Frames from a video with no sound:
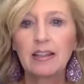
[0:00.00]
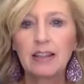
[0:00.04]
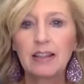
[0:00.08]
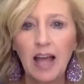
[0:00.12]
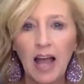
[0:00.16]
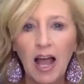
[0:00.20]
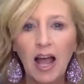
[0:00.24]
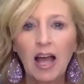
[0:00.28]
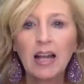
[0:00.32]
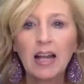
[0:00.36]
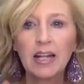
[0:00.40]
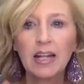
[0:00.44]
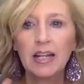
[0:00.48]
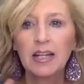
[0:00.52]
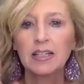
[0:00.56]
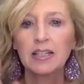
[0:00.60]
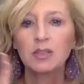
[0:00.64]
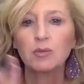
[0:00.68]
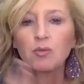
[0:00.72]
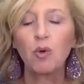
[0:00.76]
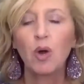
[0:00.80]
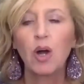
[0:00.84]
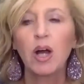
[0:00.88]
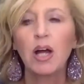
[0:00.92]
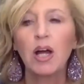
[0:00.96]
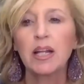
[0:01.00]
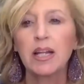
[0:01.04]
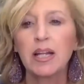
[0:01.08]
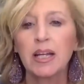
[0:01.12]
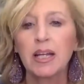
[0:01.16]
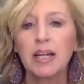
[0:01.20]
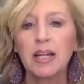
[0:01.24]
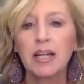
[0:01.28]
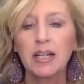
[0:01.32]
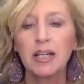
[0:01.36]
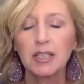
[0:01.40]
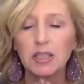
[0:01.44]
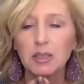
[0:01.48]
That is what
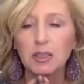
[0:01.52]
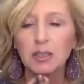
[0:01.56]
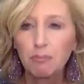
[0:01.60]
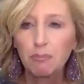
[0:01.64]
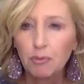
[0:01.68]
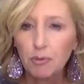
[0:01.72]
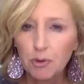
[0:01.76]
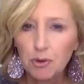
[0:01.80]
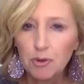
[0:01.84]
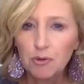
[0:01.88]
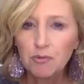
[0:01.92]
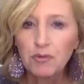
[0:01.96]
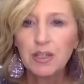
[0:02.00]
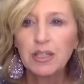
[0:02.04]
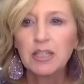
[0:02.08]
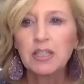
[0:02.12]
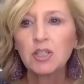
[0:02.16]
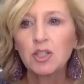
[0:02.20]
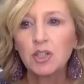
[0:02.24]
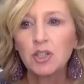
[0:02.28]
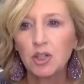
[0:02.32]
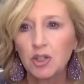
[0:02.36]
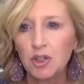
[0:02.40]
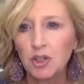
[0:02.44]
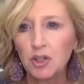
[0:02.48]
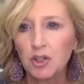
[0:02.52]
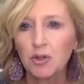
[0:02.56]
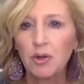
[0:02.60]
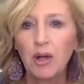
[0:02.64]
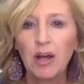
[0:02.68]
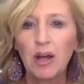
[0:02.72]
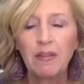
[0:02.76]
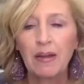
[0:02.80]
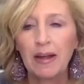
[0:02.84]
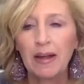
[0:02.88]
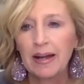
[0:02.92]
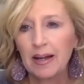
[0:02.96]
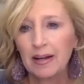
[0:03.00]
it is proven to do,
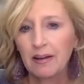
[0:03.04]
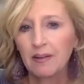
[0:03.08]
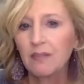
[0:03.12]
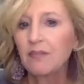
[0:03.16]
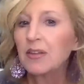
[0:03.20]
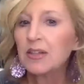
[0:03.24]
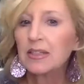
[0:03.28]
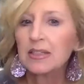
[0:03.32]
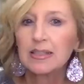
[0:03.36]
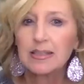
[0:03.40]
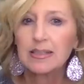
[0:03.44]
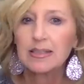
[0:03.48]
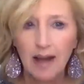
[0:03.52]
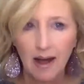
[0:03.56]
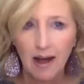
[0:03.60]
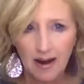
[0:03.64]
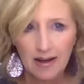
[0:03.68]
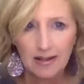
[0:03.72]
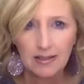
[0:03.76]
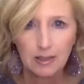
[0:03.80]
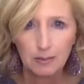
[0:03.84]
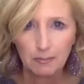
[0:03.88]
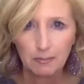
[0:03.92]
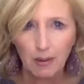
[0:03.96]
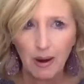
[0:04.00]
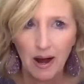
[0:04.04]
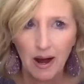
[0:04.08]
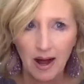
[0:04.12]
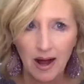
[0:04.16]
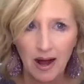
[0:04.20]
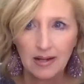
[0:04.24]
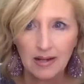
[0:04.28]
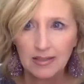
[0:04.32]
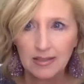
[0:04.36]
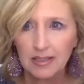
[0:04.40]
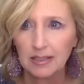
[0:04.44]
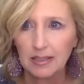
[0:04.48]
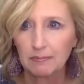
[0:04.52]
and they have the science
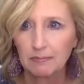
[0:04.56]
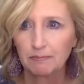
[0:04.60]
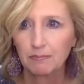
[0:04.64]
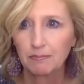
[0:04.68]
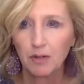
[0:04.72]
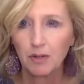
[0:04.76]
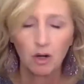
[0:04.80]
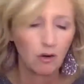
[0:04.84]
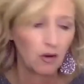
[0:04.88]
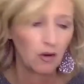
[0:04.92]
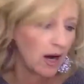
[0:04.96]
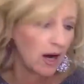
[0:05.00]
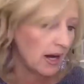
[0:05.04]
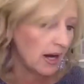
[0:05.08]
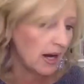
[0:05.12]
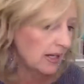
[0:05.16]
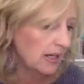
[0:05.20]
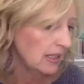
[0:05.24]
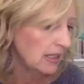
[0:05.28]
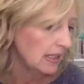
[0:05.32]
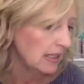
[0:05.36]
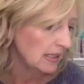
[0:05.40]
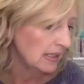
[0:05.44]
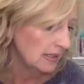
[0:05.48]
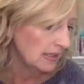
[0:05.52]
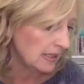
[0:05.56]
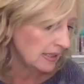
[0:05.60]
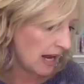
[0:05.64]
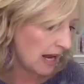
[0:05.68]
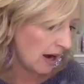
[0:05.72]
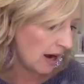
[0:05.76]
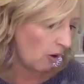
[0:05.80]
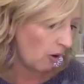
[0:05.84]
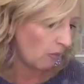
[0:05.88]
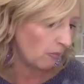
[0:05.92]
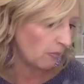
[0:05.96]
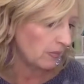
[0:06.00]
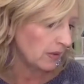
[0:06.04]
behind it. All right.
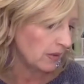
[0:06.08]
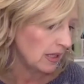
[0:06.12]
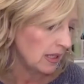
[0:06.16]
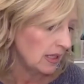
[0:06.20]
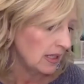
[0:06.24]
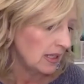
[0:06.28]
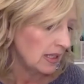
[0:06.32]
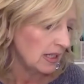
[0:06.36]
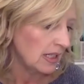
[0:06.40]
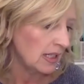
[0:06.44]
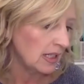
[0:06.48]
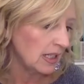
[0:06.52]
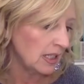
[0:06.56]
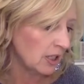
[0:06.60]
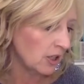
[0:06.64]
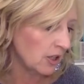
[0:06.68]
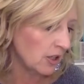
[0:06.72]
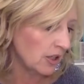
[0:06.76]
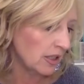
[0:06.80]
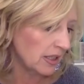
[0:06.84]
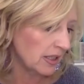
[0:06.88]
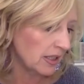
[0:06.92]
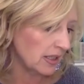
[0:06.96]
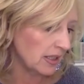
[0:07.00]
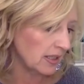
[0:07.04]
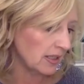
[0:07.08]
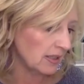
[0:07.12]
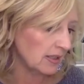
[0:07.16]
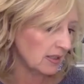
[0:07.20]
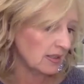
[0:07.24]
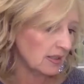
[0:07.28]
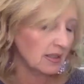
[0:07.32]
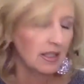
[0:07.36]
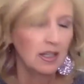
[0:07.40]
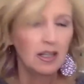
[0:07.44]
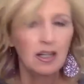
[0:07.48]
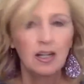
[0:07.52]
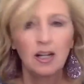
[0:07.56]
Now, here
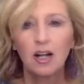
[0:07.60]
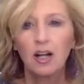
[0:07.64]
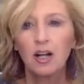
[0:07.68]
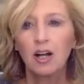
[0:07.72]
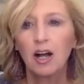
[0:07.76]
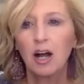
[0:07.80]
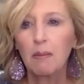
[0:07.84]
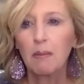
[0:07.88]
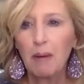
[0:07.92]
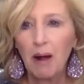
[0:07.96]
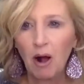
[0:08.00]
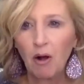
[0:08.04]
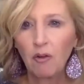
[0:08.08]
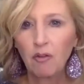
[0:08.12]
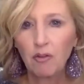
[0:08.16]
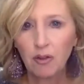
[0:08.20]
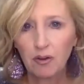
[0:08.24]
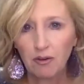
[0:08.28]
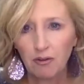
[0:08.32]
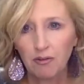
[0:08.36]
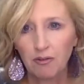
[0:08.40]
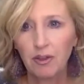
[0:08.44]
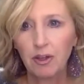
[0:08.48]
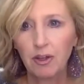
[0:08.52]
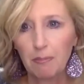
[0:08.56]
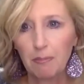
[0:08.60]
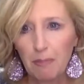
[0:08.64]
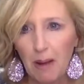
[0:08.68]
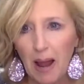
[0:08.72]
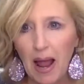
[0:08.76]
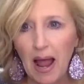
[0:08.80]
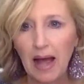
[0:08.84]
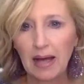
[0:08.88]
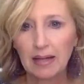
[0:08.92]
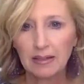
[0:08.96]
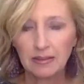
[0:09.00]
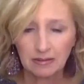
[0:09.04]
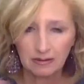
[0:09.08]
is about the
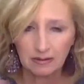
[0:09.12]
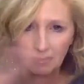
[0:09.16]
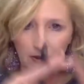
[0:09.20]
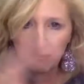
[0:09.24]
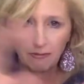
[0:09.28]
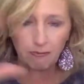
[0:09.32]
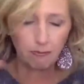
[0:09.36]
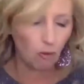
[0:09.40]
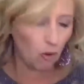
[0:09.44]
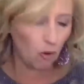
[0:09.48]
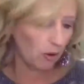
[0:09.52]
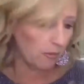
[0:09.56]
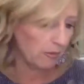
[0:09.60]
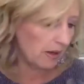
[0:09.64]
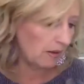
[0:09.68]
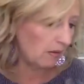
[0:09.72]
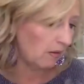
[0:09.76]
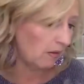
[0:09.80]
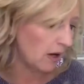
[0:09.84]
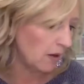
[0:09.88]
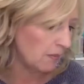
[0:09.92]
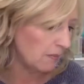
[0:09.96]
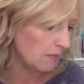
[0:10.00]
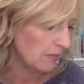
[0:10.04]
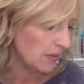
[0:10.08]
patent, the formula.